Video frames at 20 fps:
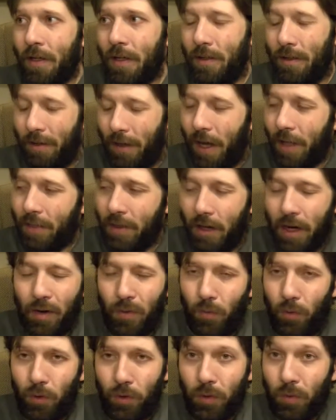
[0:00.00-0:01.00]
Not that I
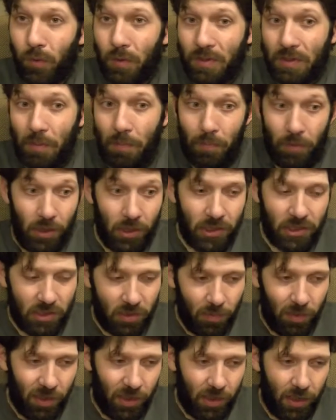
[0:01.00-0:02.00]
really was immersed to
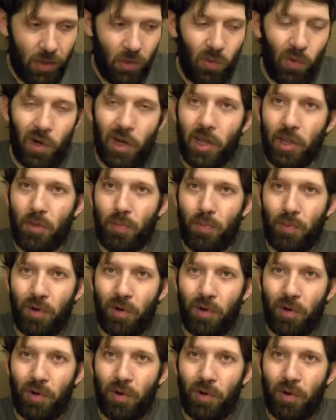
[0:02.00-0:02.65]
begin with,